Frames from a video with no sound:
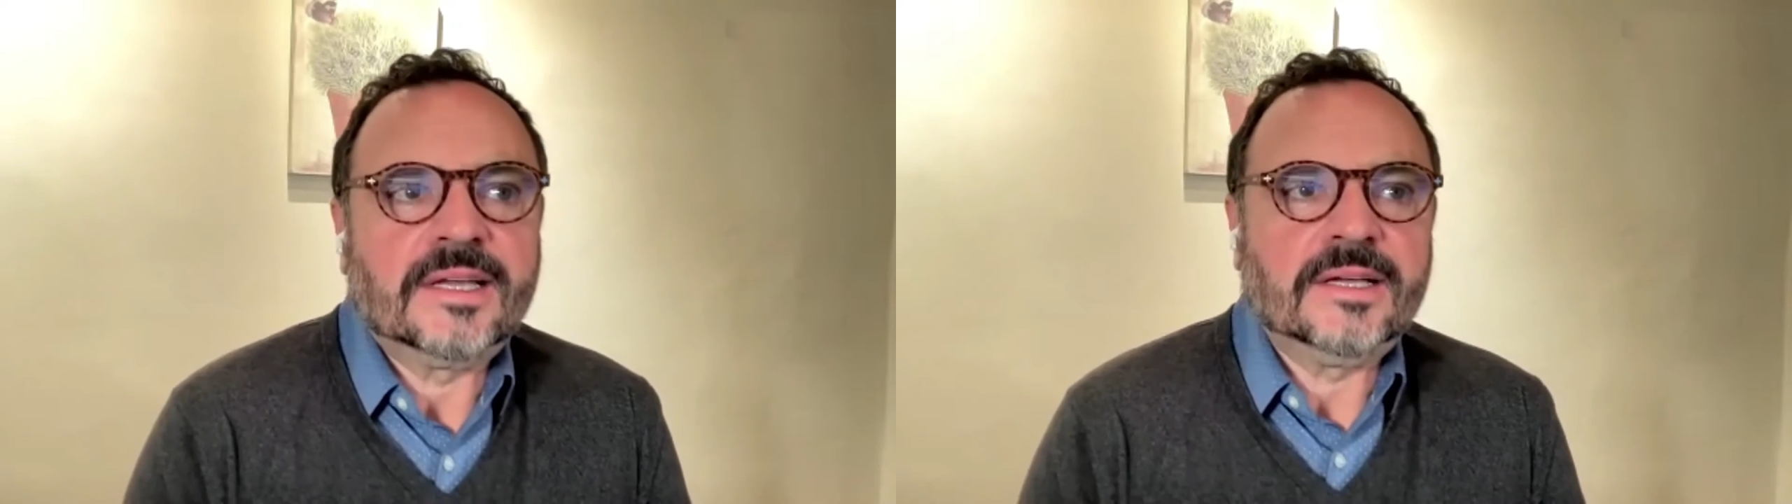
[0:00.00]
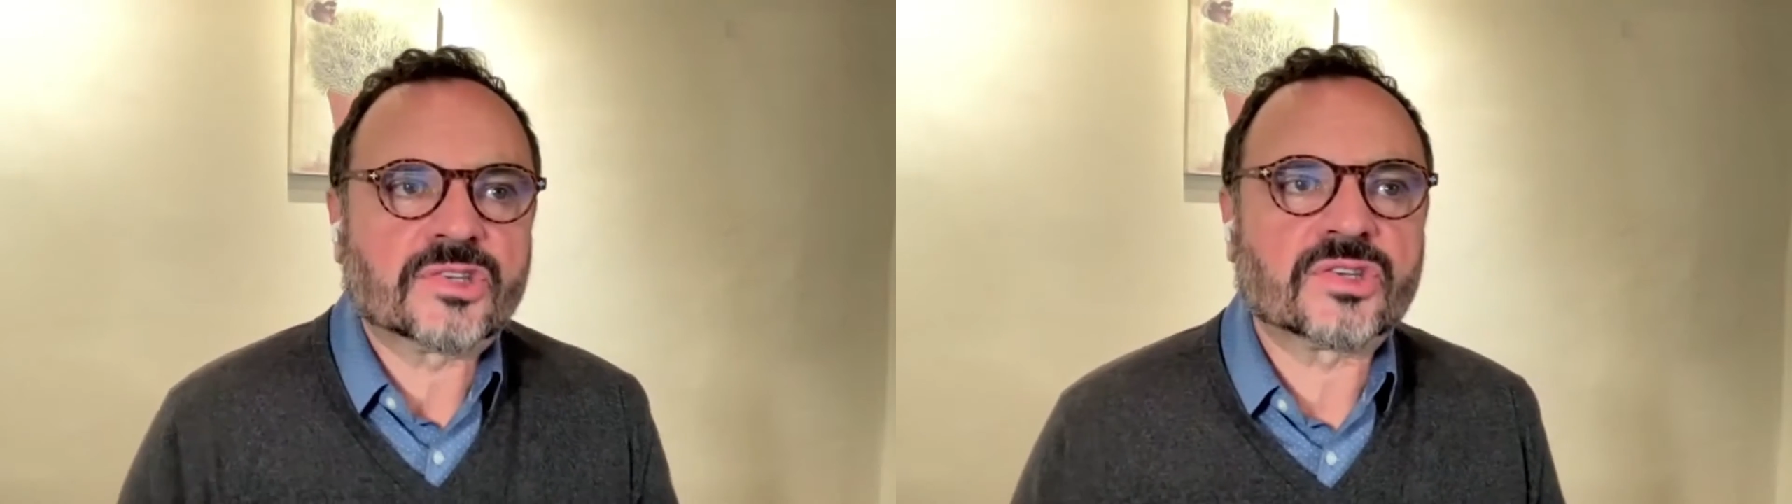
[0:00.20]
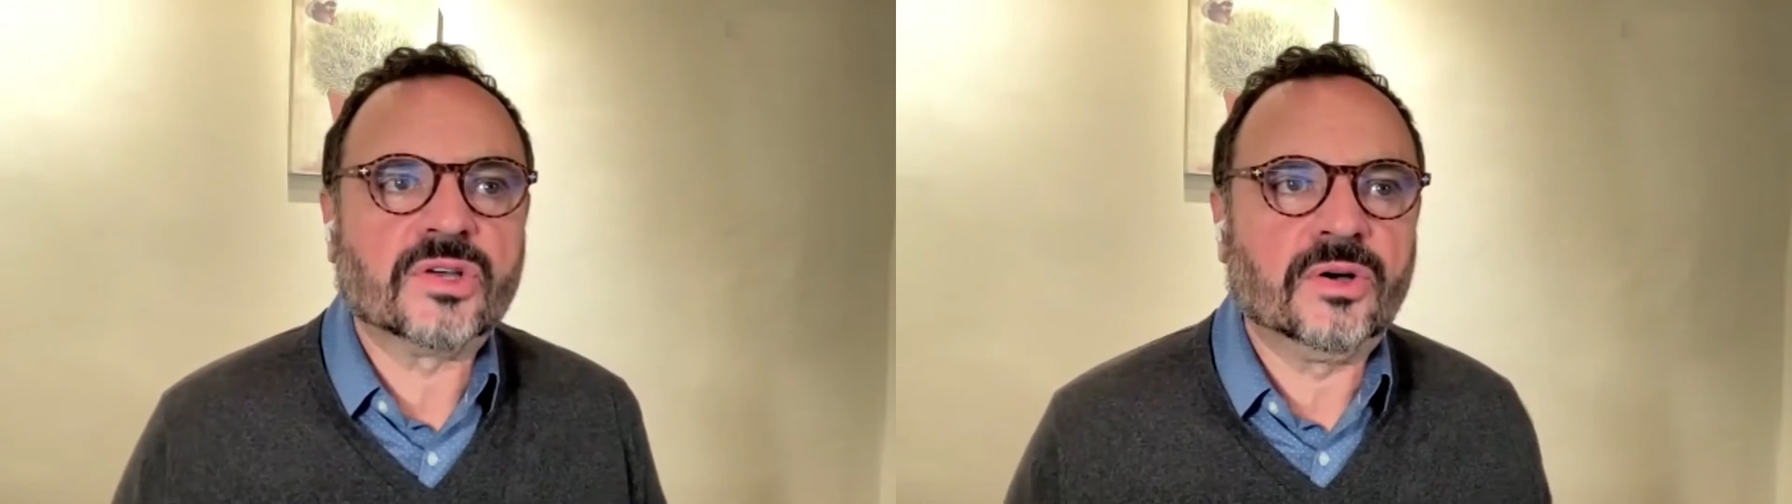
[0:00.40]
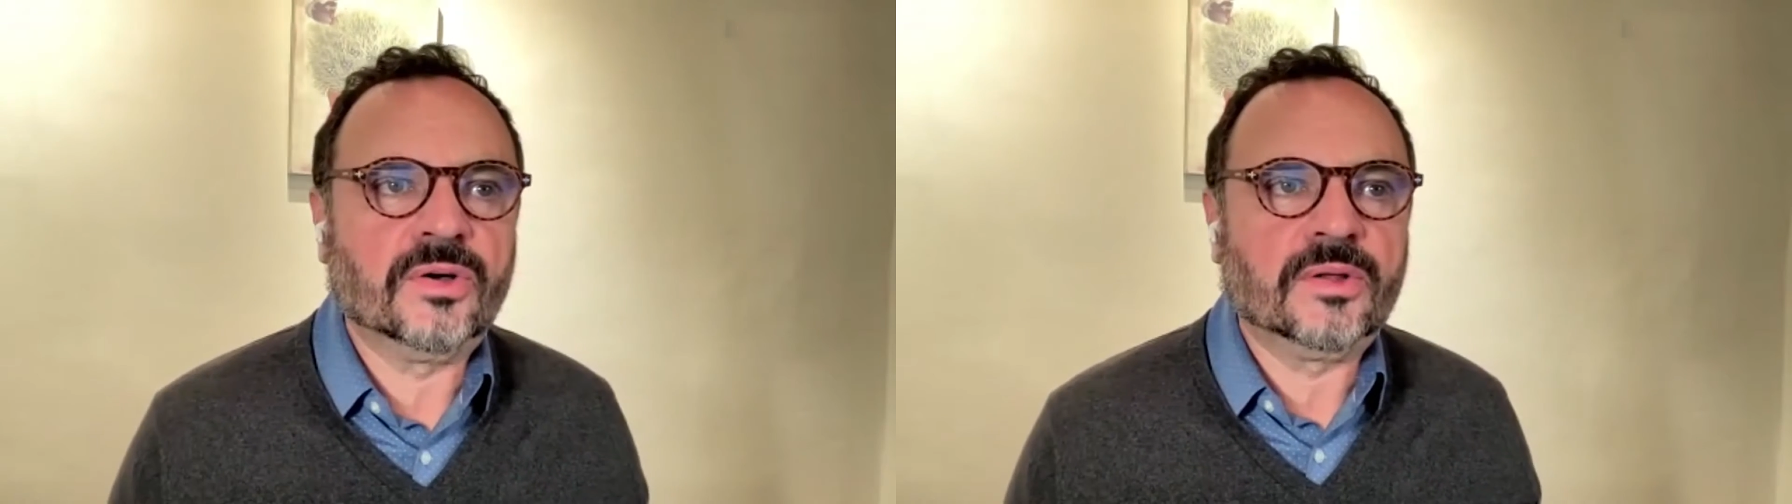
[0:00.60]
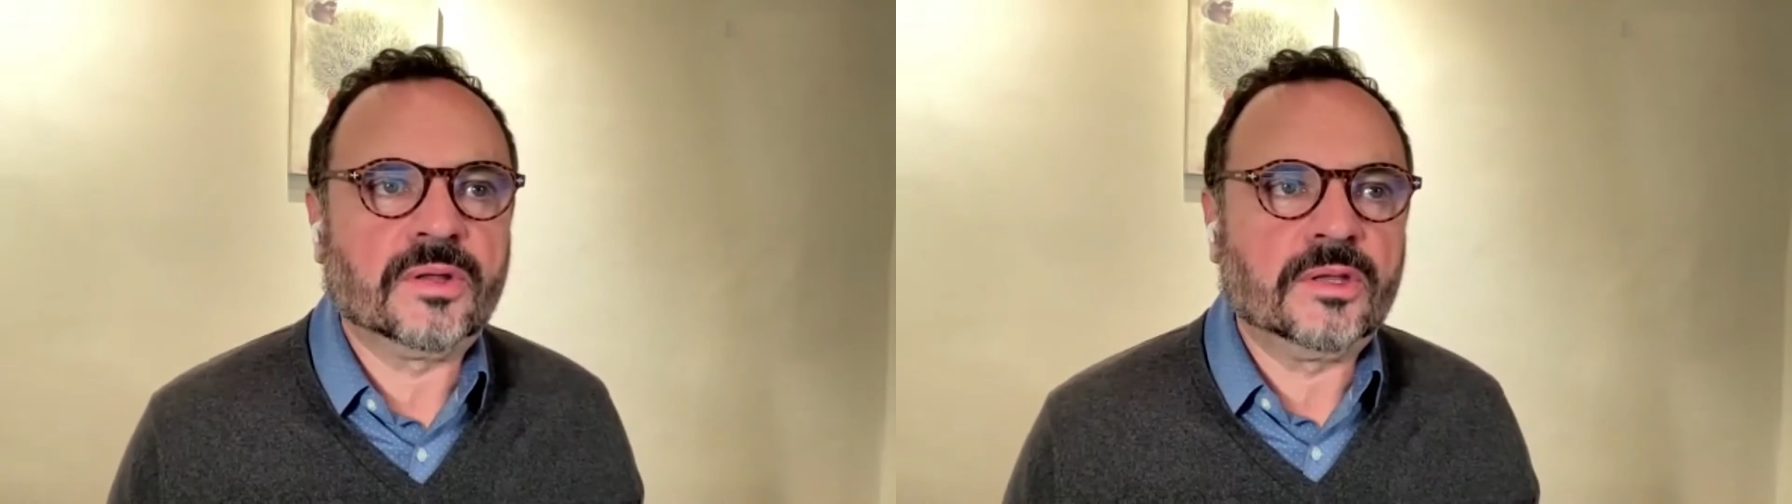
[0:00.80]

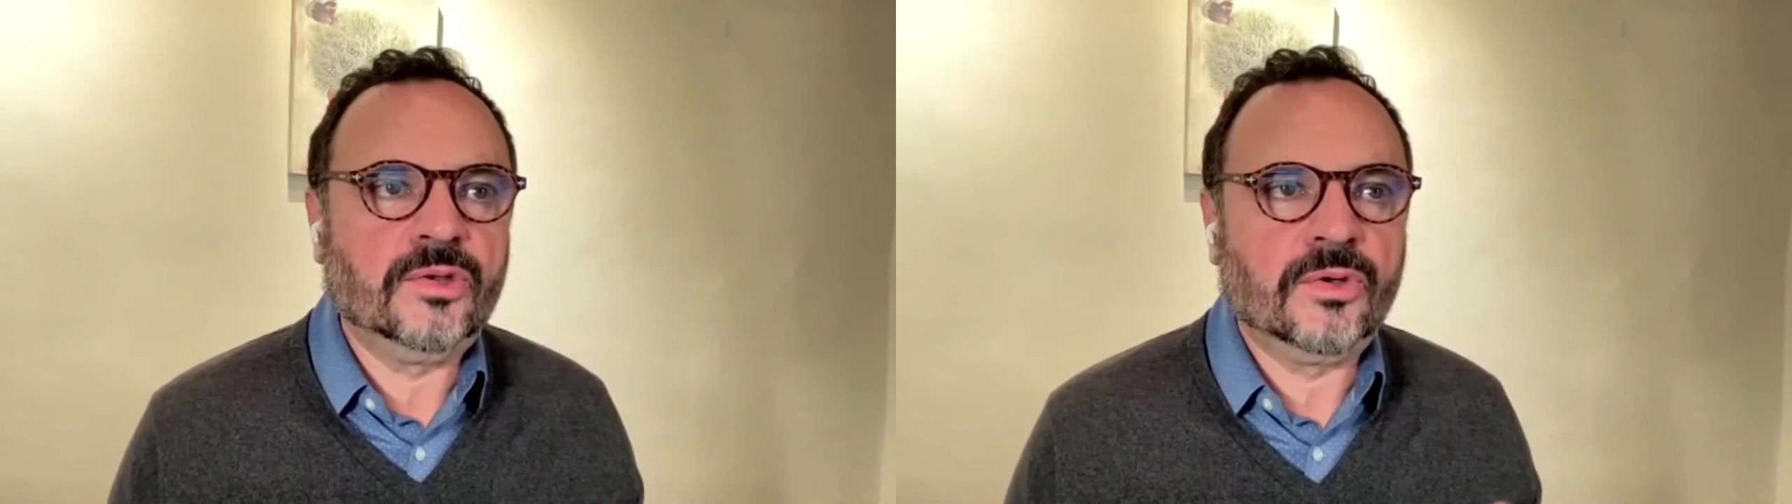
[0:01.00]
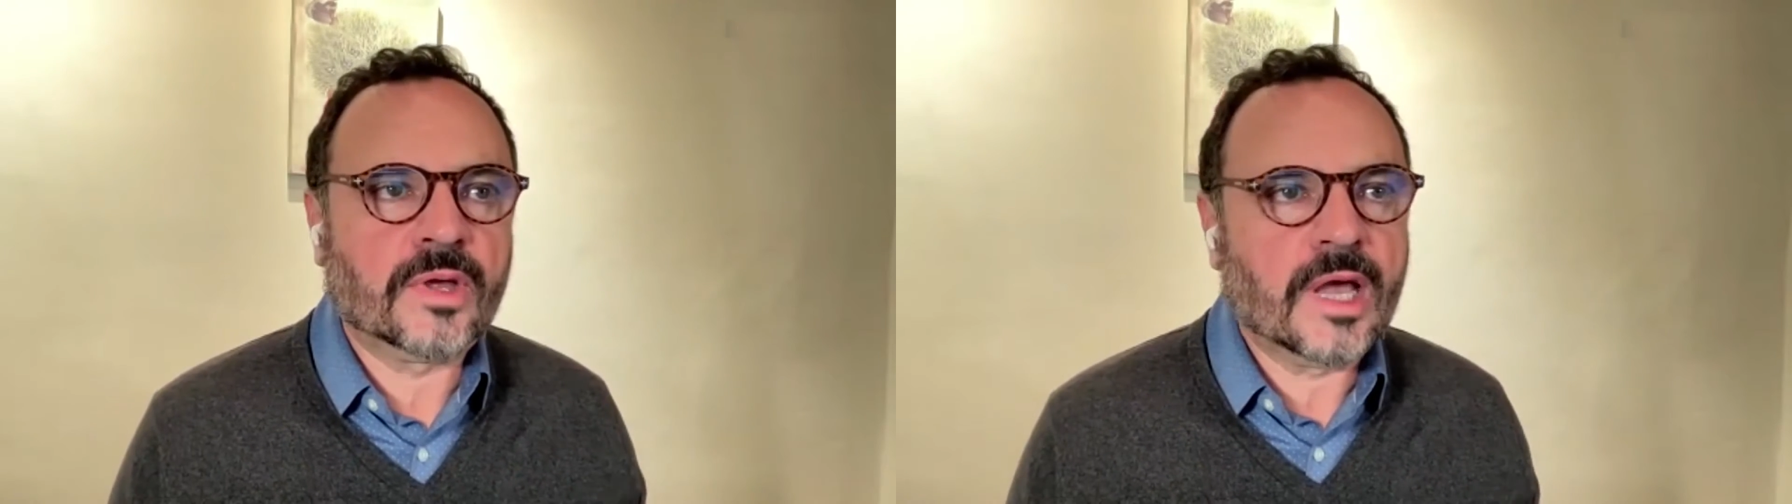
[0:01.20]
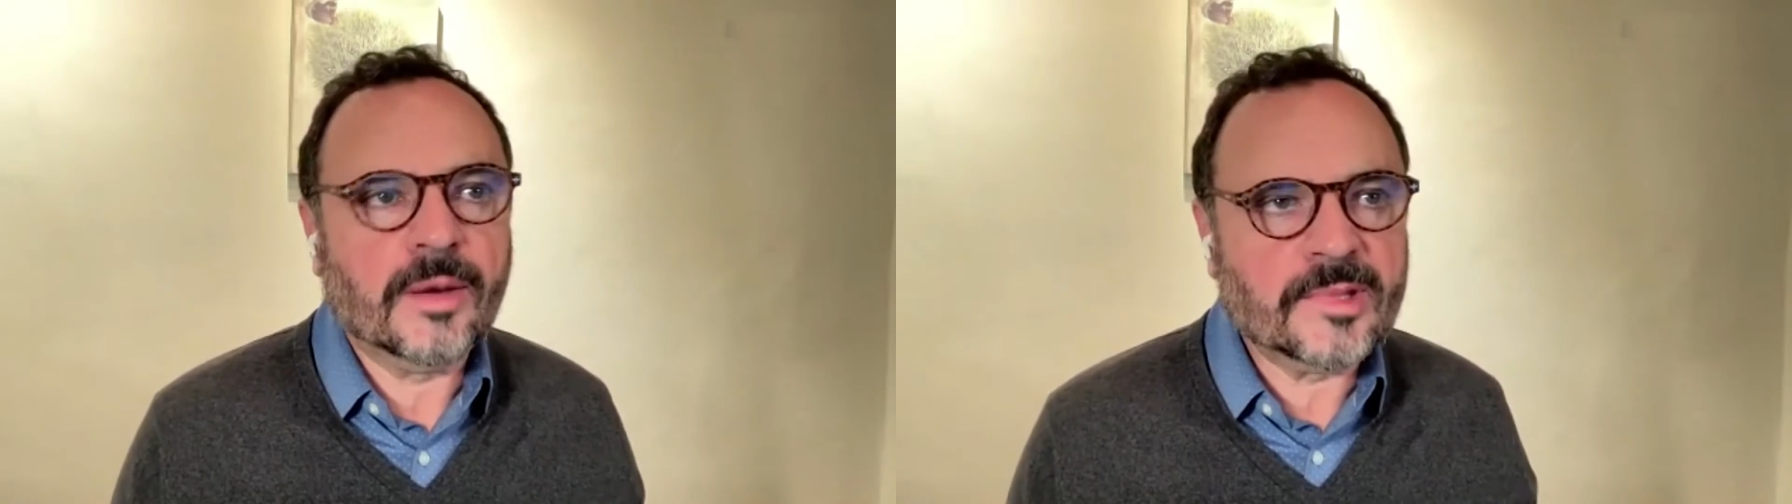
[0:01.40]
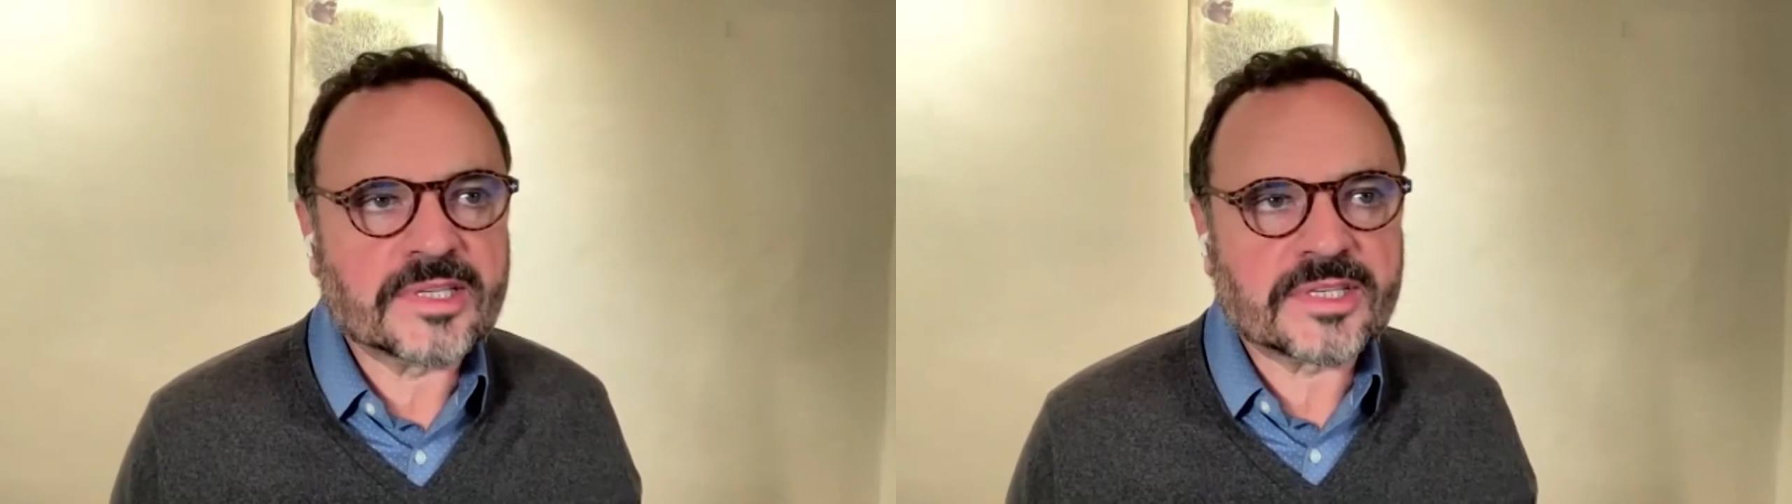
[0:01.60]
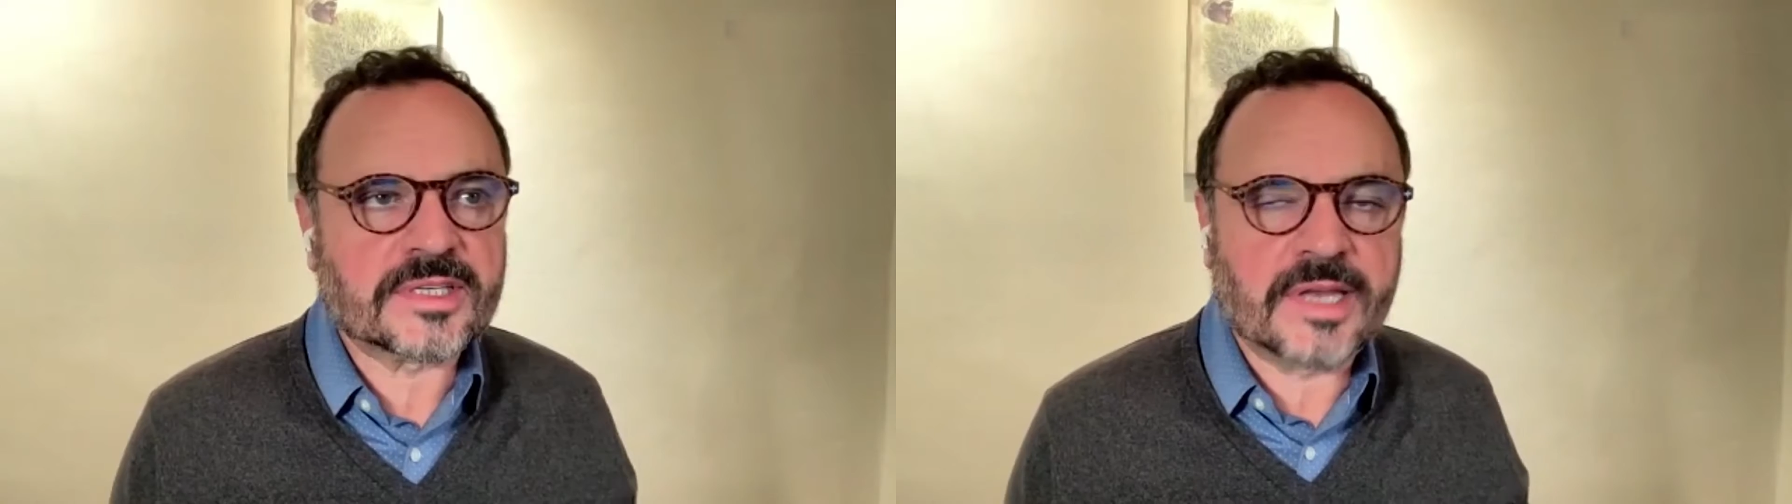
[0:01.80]
so you come and
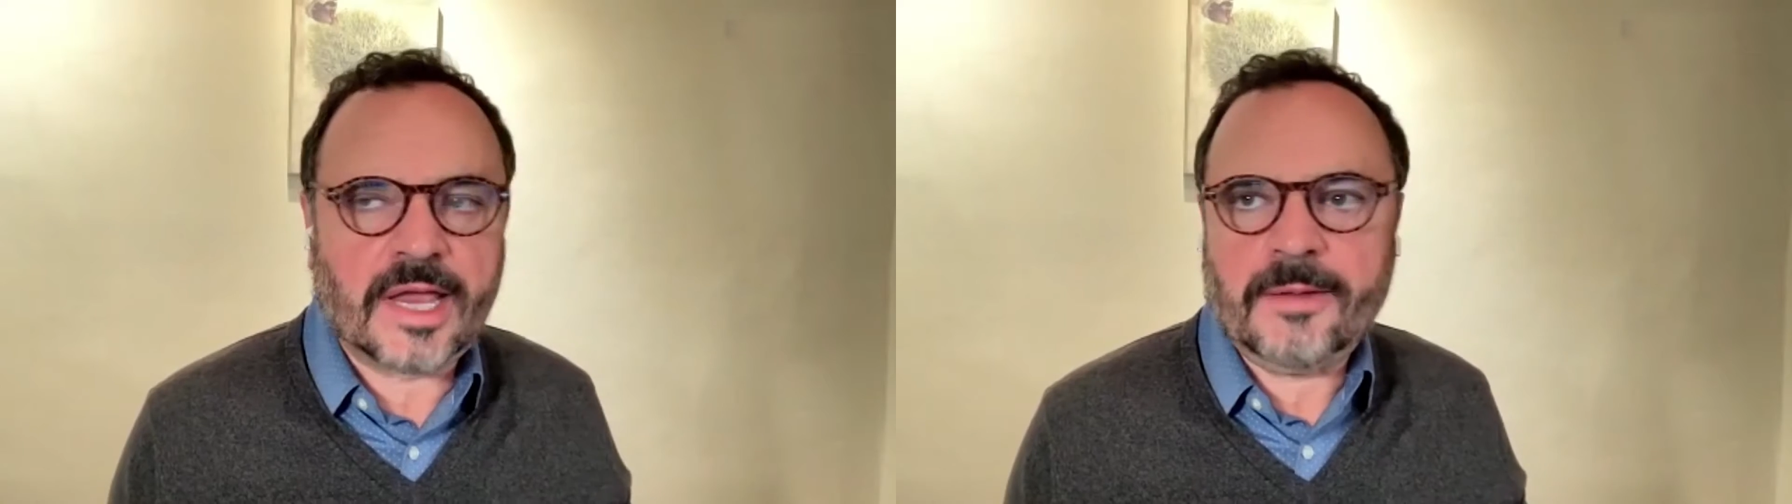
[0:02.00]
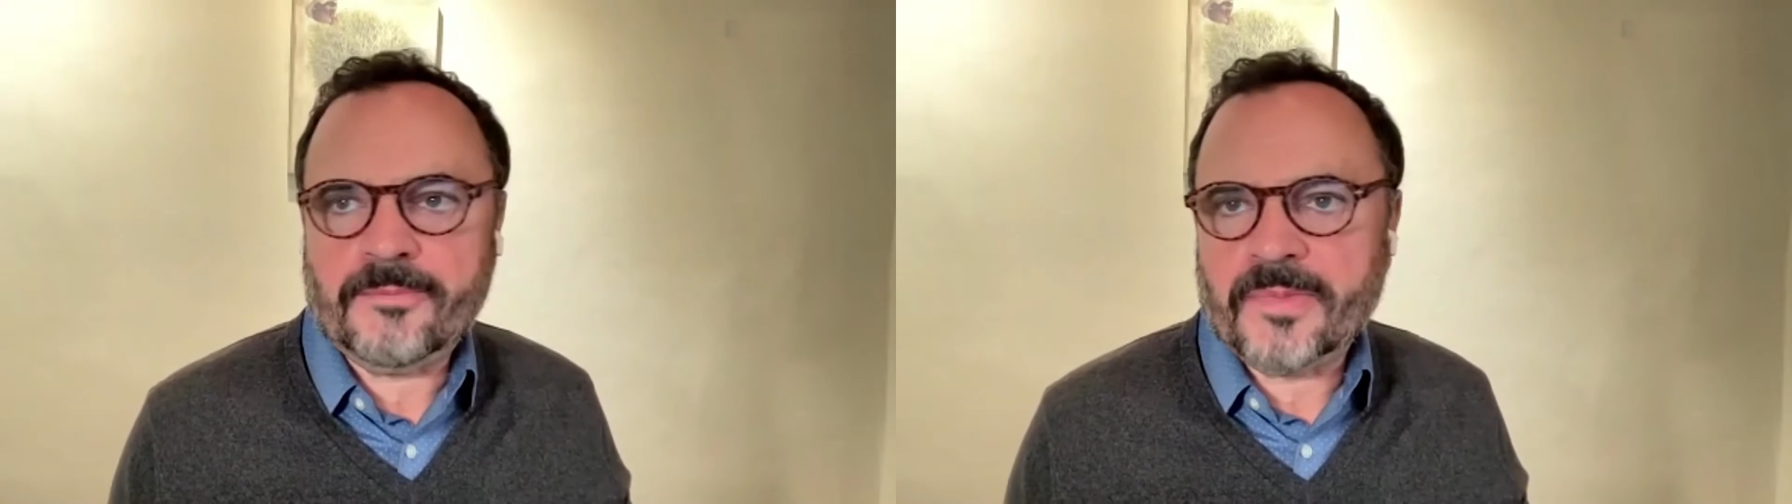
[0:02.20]
stay,